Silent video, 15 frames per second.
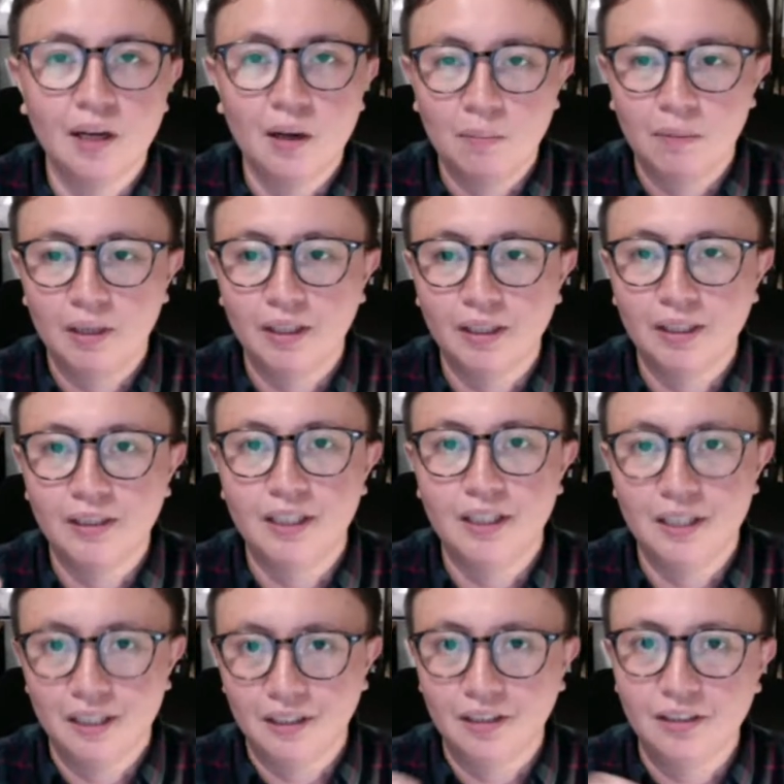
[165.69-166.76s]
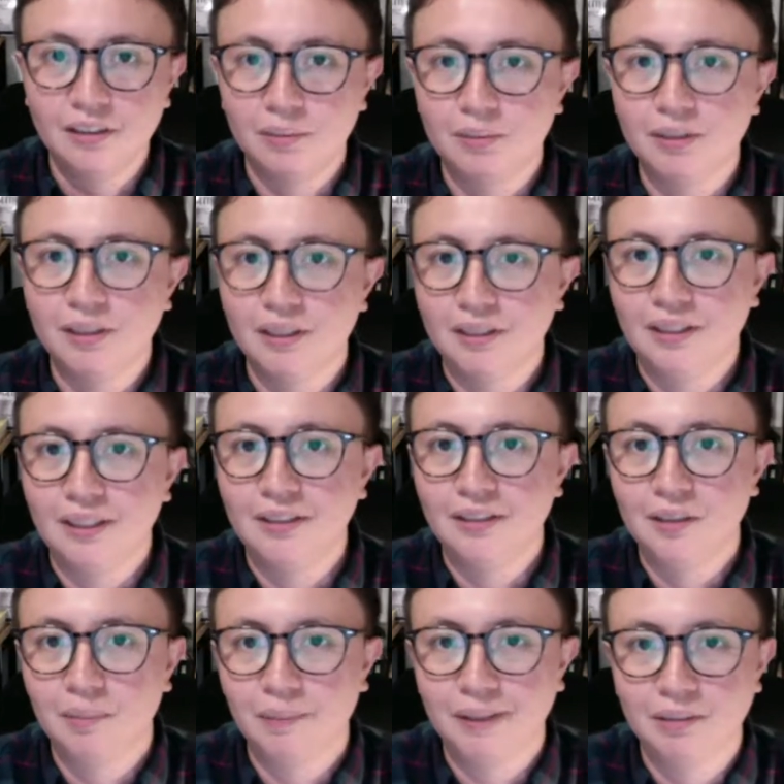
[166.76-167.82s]
marketing, and customer success
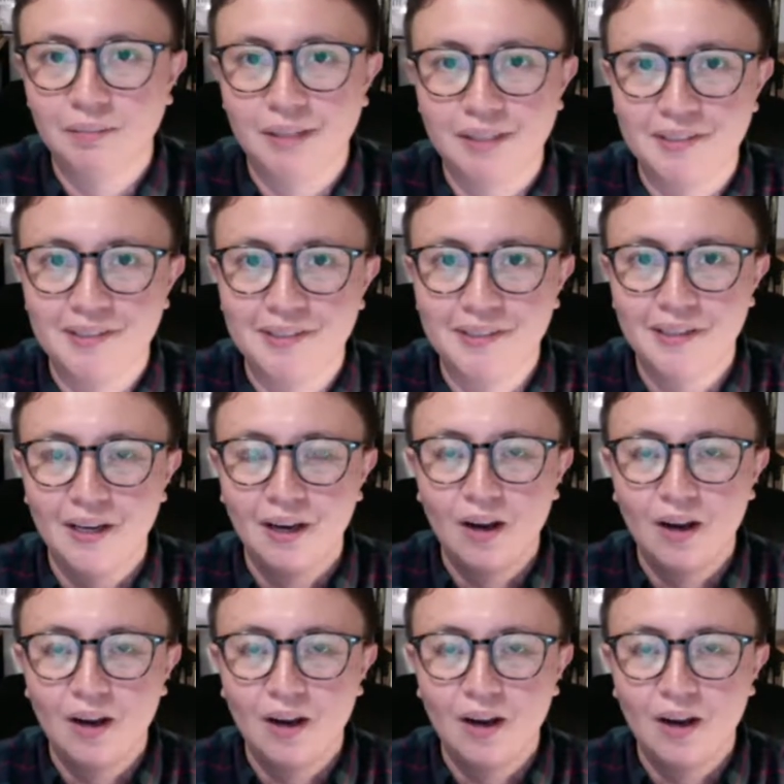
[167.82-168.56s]
departments.